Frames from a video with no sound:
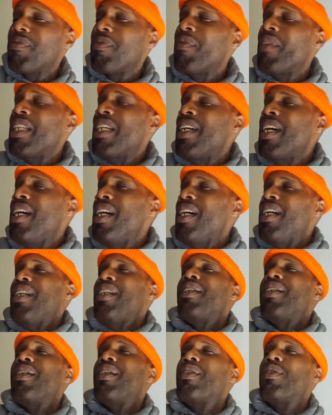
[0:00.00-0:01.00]

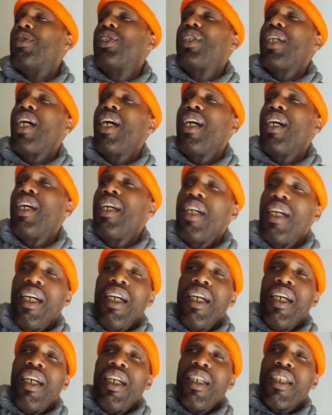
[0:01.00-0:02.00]
You know what I'm saying?
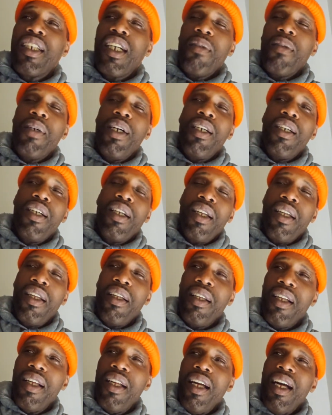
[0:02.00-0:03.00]
Come
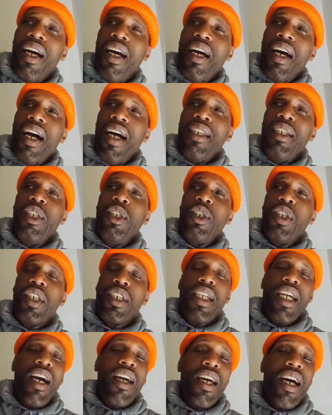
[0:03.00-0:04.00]
in. I
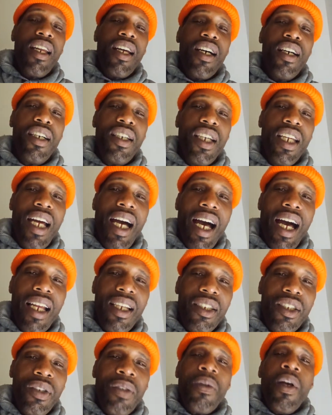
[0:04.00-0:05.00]
need you to count out
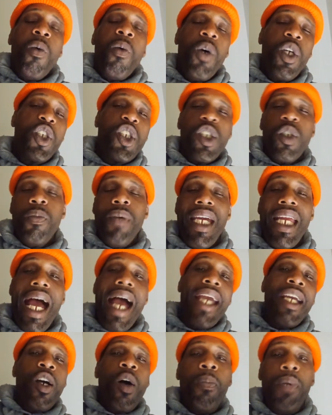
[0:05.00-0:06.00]
$100. What you mean?
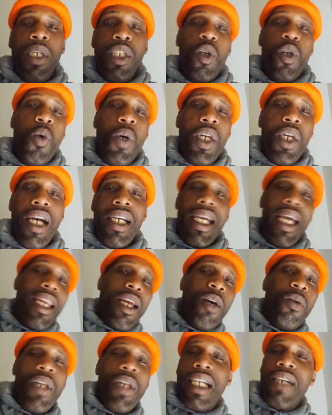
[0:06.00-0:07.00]
I ain't gonna be doing that. Can't
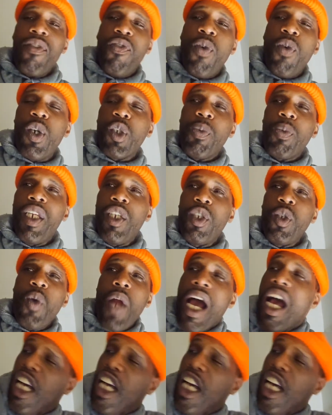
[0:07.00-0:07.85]
no nigga force me to do that.